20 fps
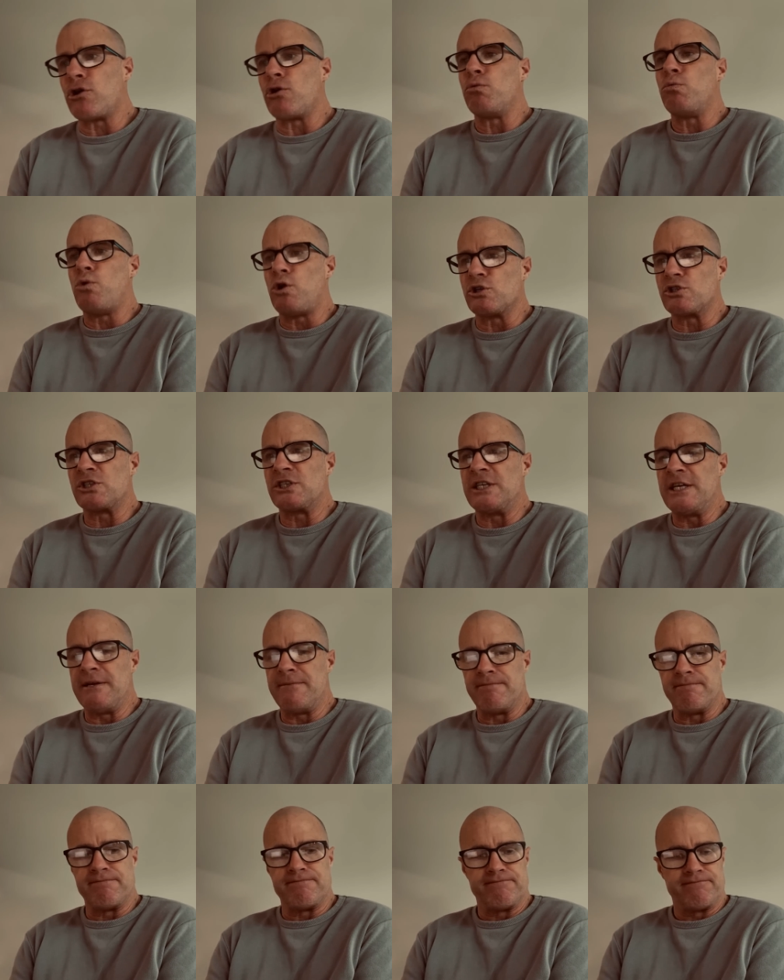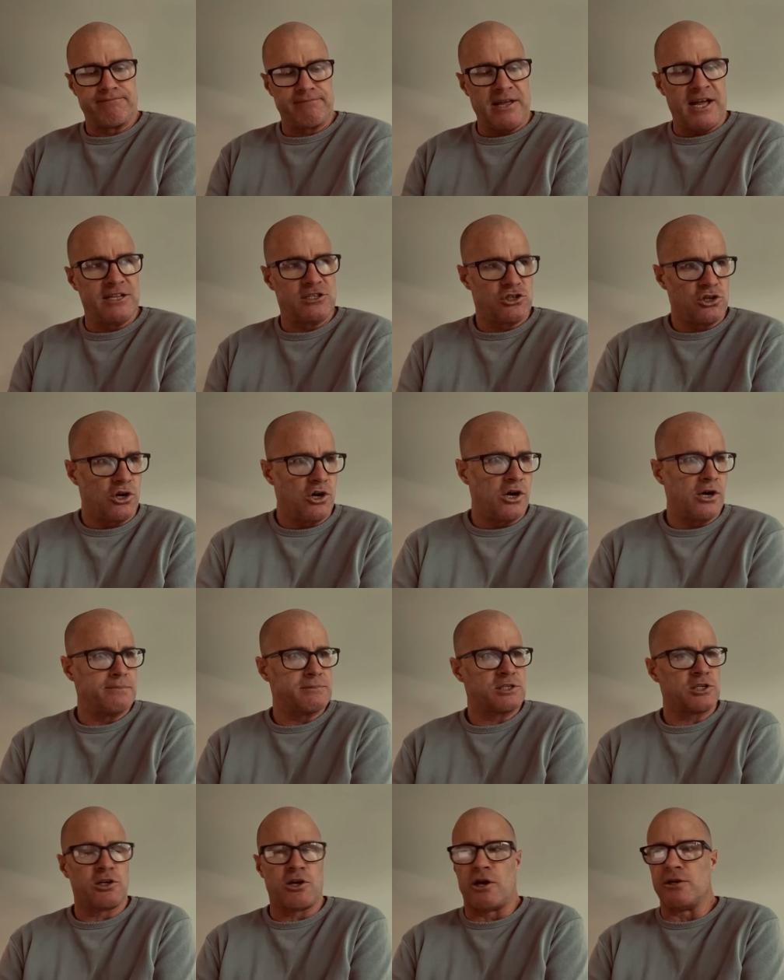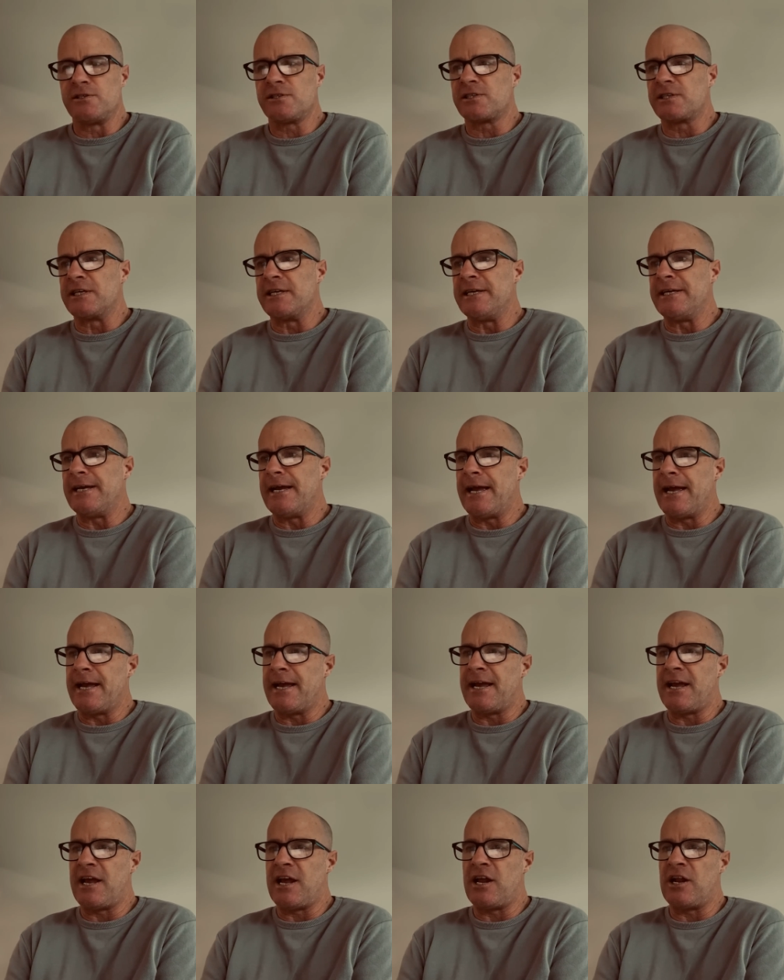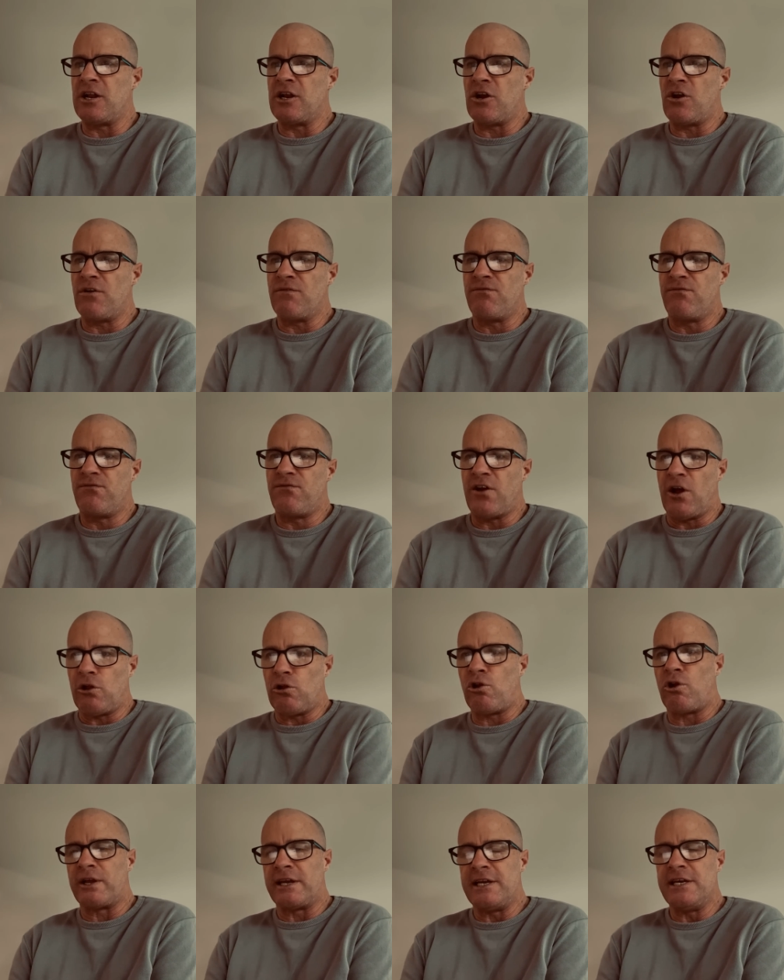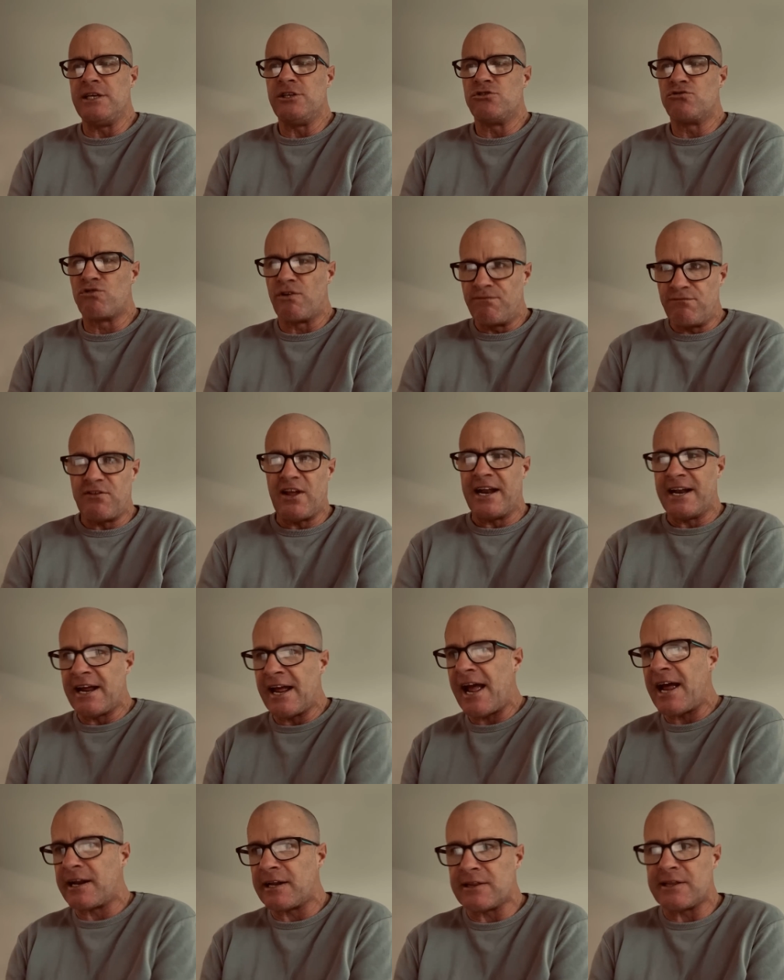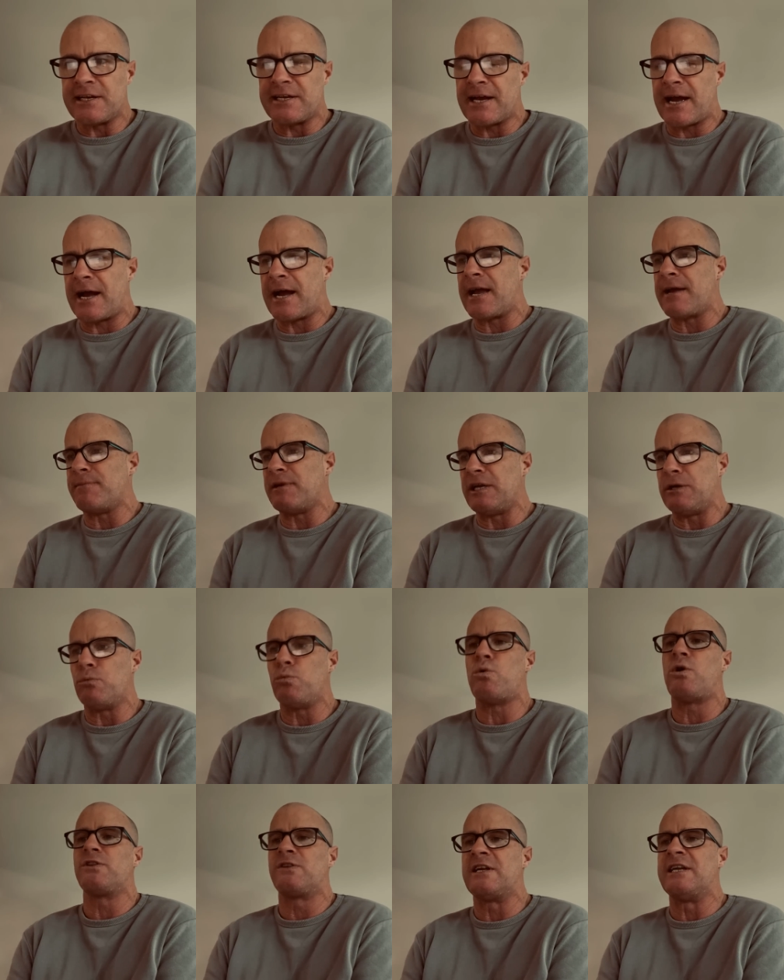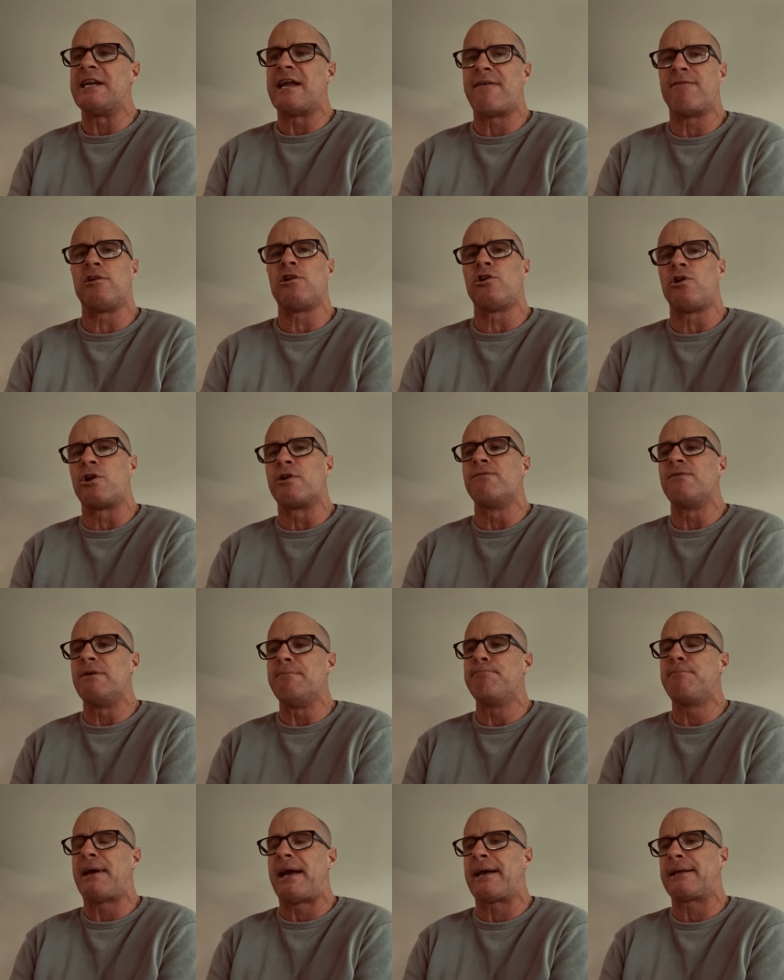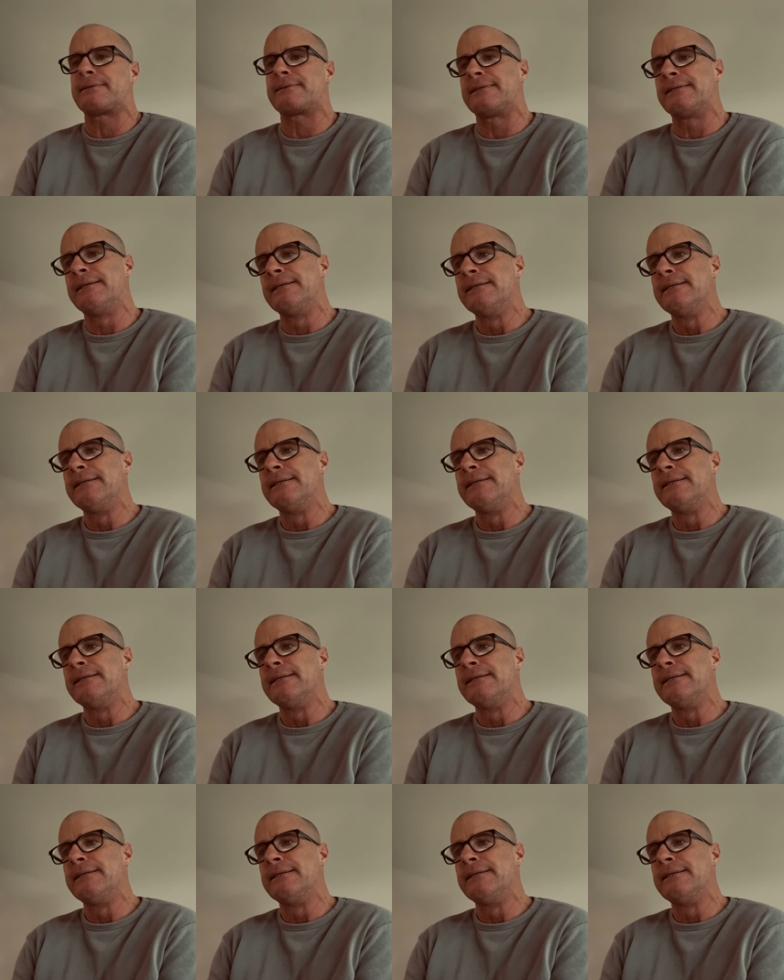I watched him at times closely and I felt like he drifted out of the game and he didn't have a lot of impact.